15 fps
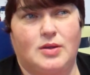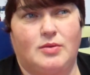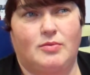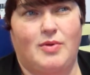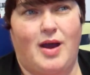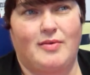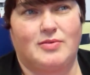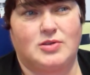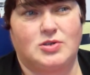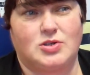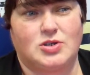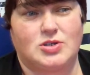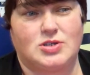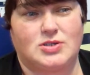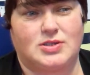rather than
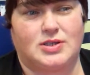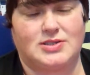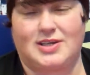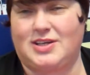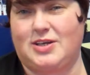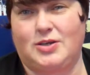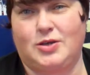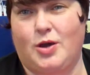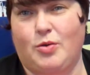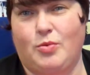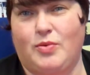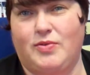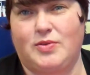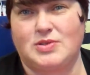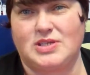just because I didn't know
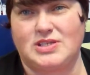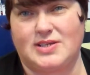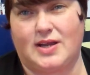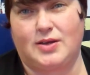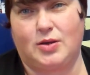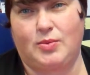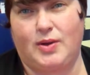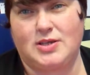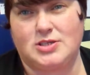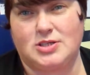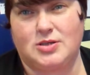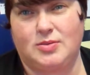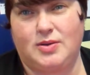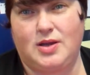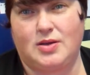if there was a standard way to
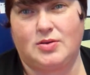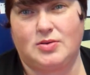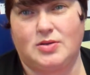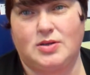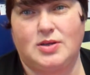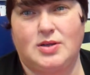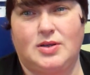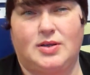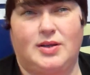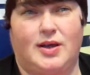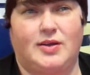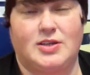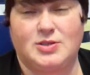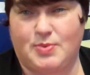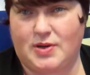do it,
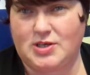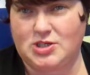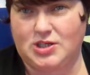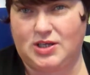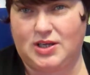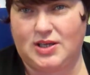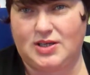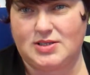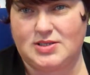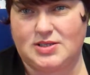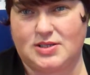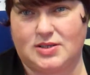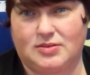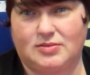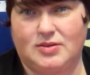and the spreadsheets
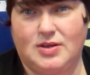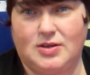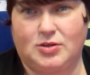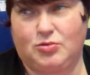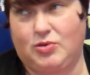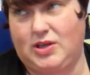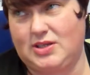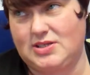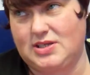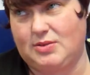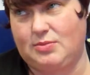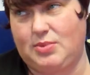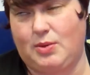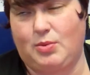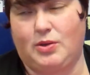and greeting
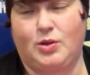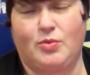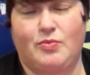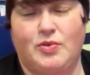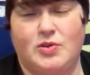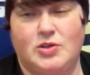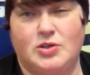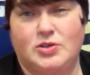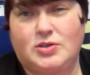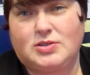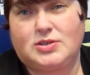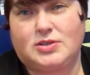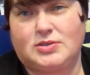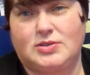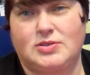people when they come through the door. So
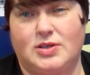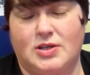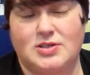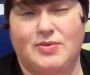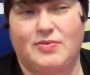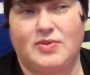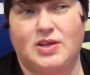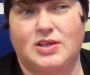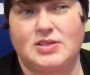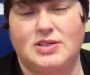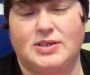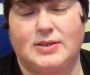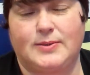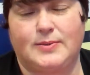there's lots of different things.